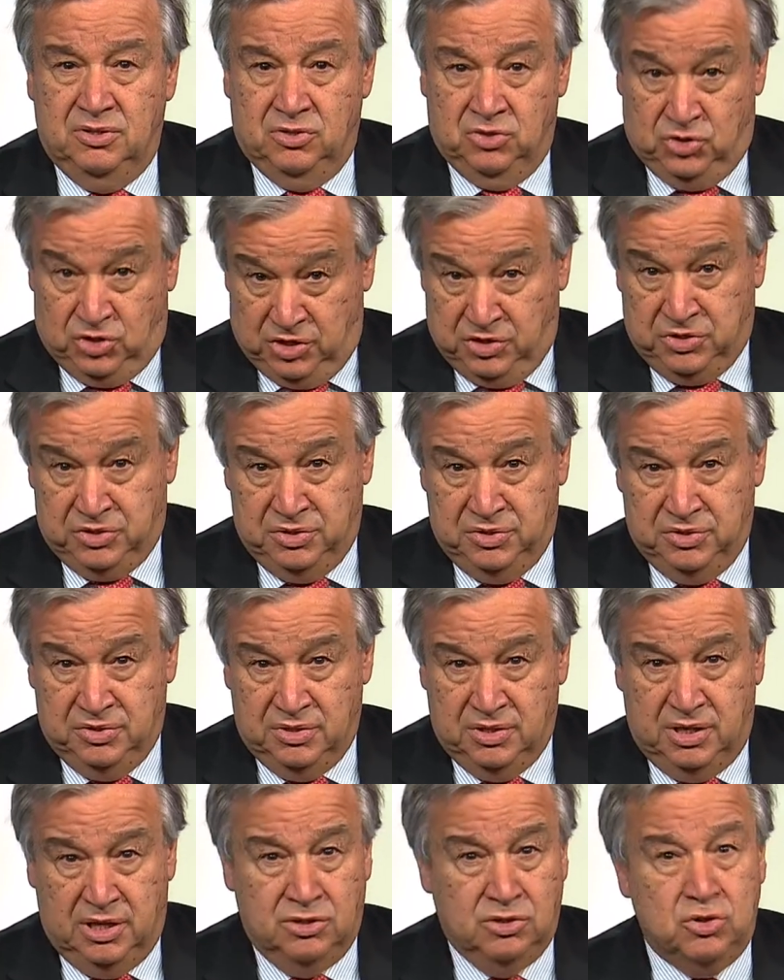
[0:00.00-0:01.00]

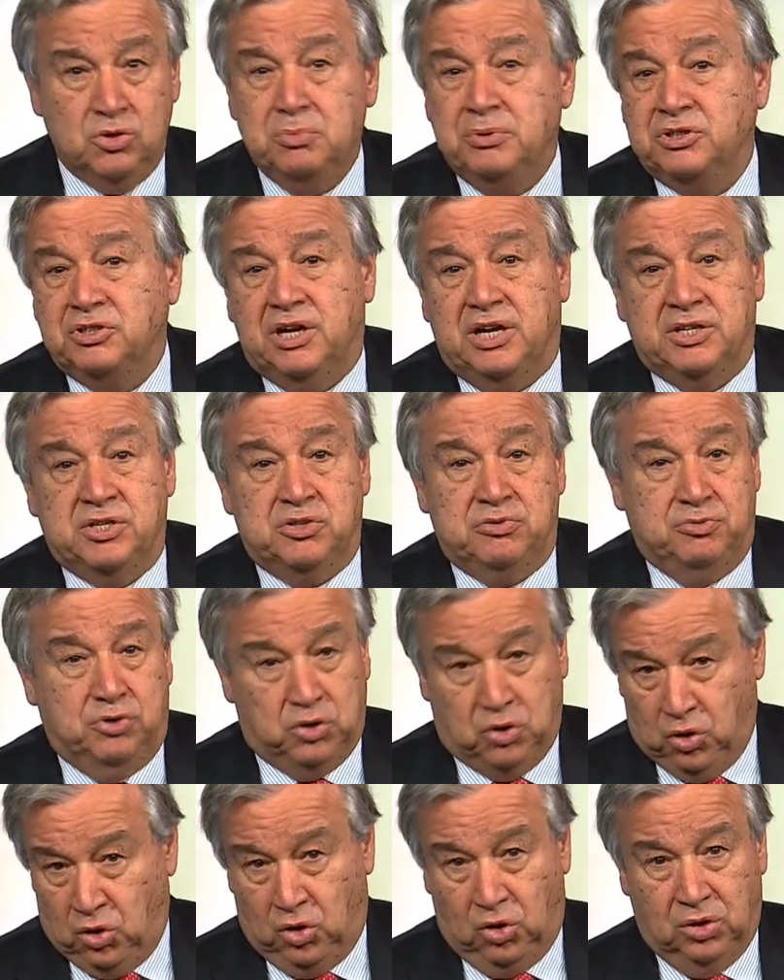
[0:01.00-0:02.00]
justice, and human rights
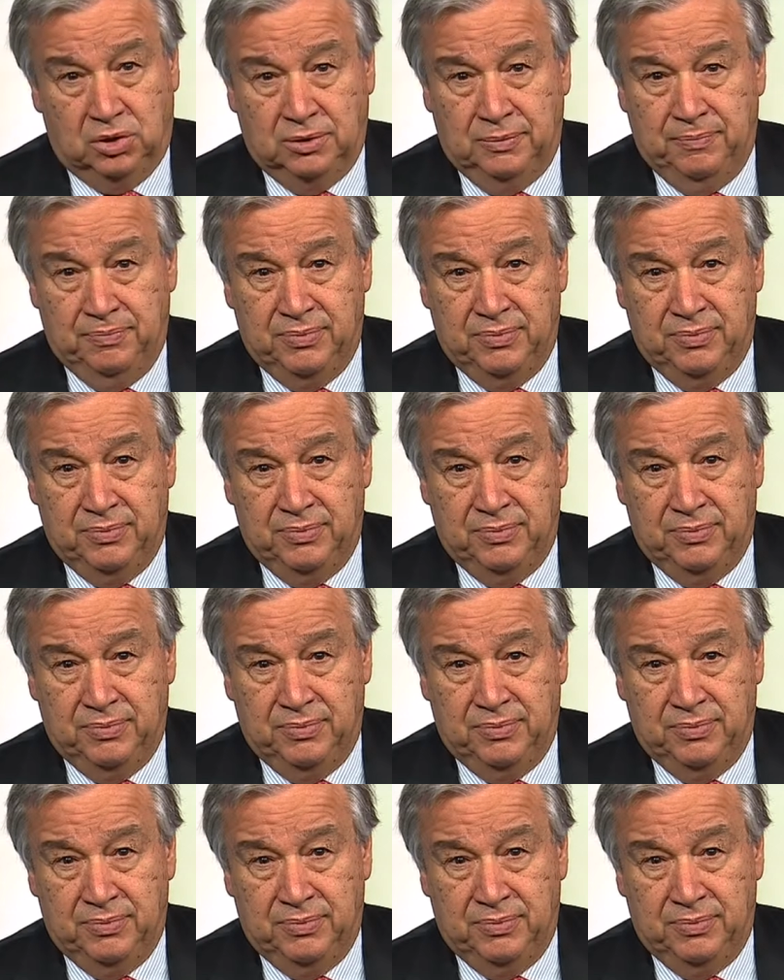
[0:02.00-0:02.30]
for all.